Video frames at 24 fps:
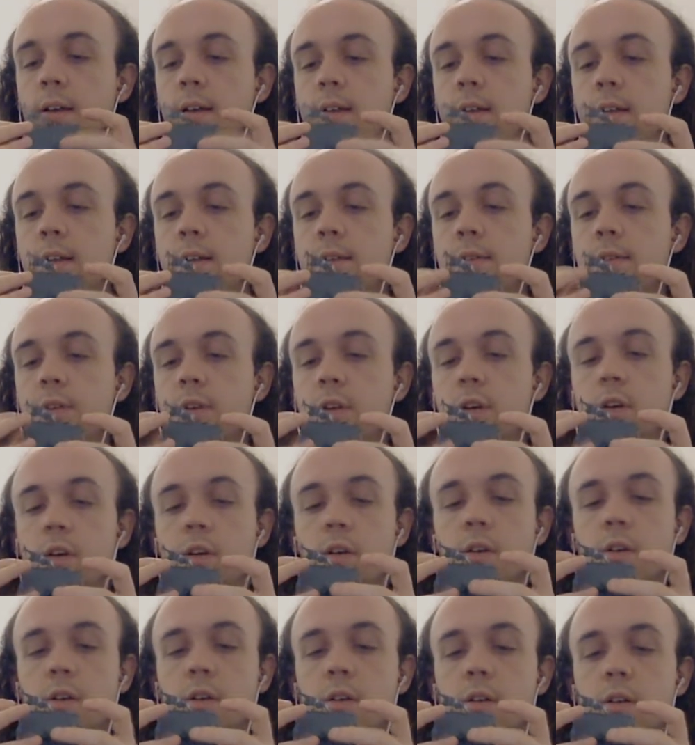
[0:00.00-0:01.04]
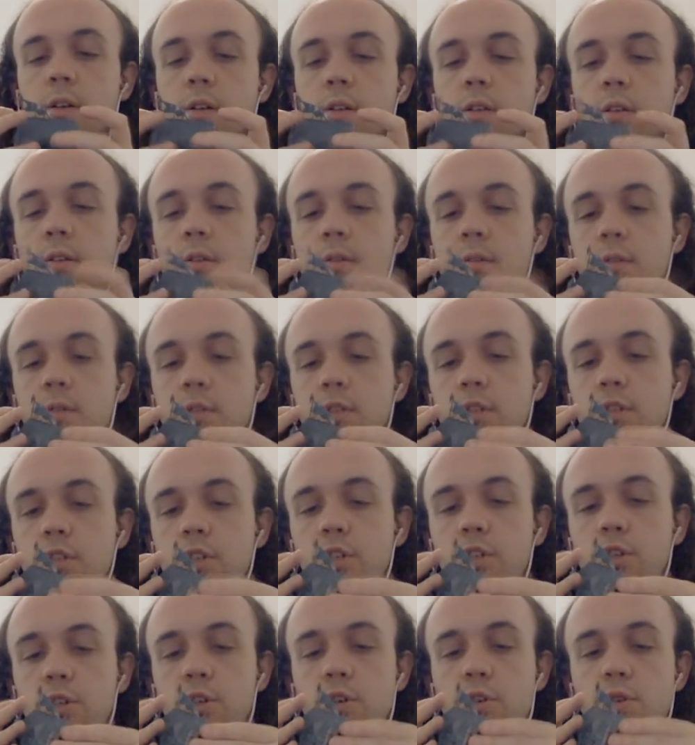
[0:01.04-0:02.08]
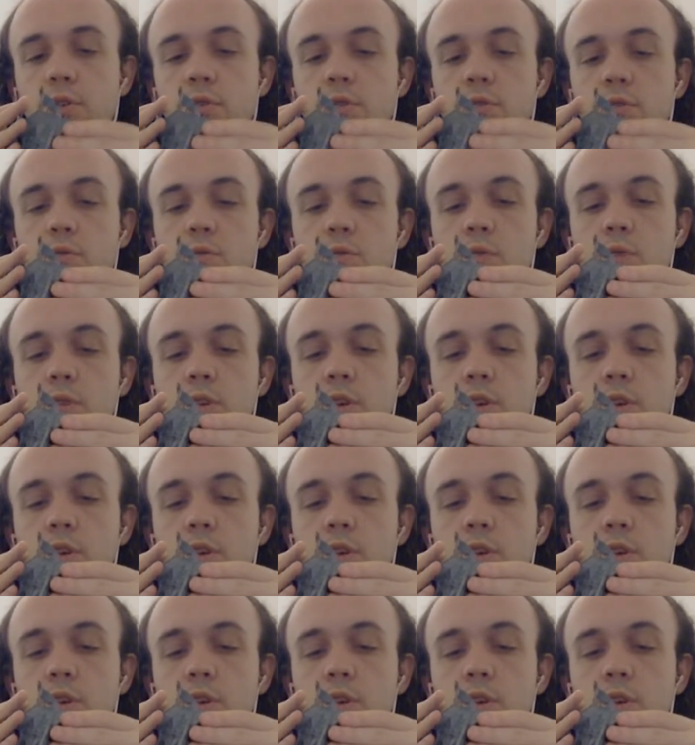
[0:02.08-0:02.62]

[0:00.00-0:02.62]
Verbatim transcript: And then I've got two